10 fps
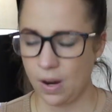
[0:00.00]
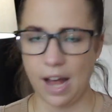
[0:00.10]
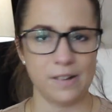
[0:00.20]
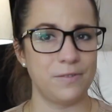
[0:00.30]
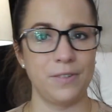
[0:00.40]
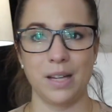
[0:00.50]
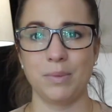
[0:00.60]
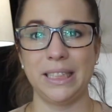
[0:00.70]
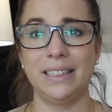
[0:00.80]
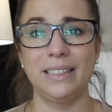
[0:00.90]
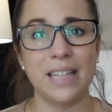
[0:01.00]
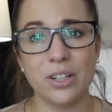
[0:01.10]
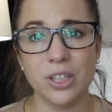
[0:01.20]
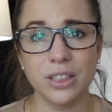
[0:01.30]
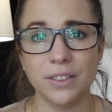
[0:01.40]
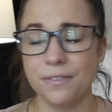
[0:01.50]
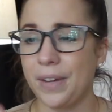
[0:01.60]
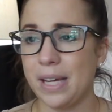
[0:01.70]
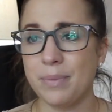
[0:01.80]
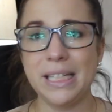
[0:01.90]
Have family dinners.
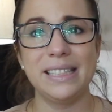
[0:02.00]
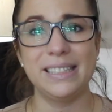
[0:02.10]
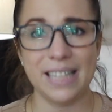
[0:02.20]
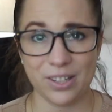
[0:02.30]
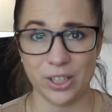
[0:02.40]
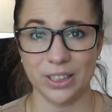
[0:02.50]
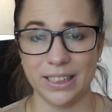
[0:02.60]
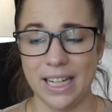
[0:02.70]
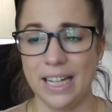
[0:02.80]
Family dinners